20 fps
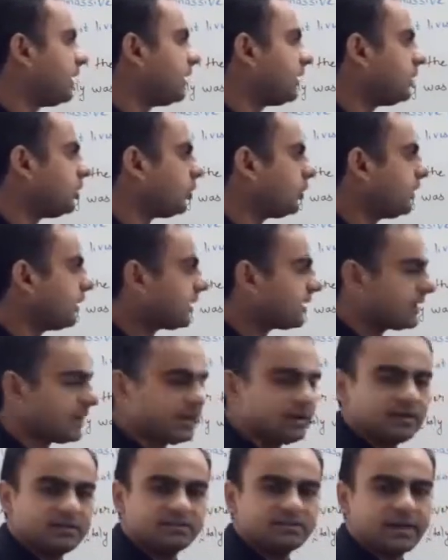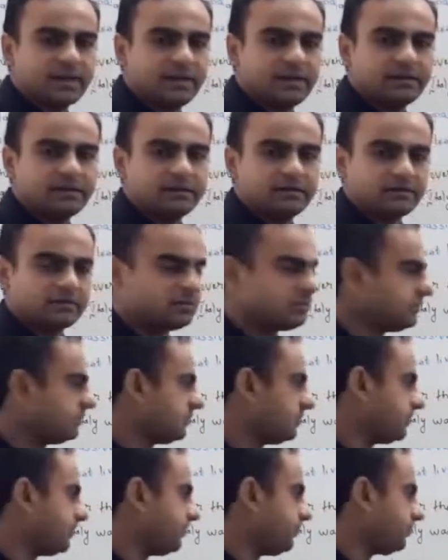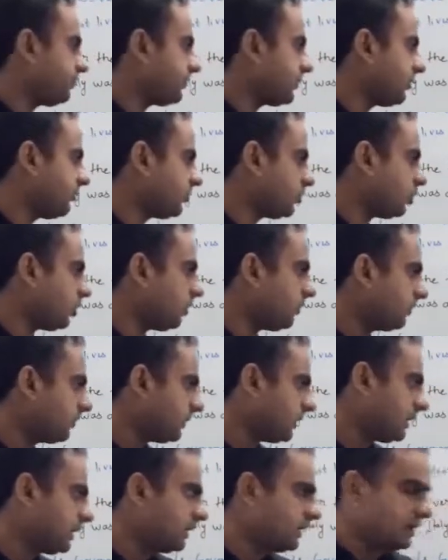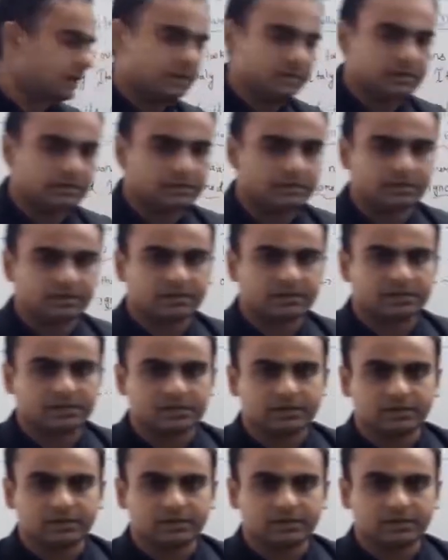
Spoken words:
Dodecanese Islands from Turkey.